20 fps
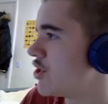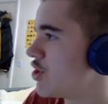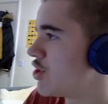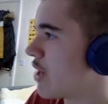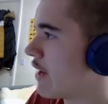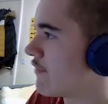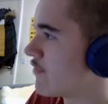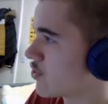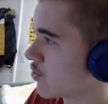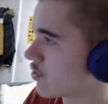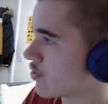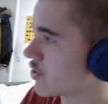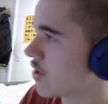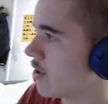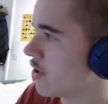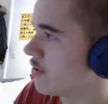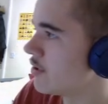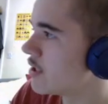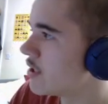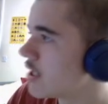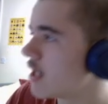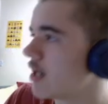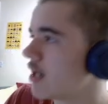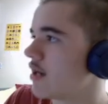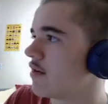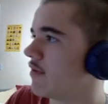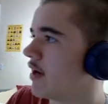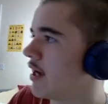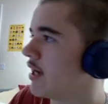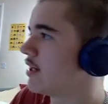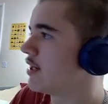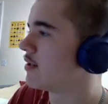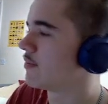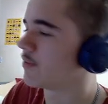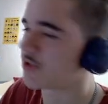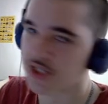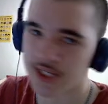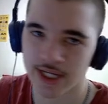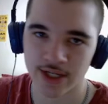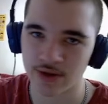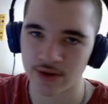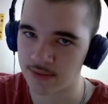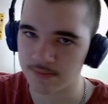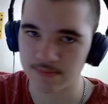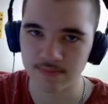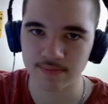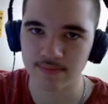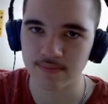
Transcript: you have the source code, right, which is like your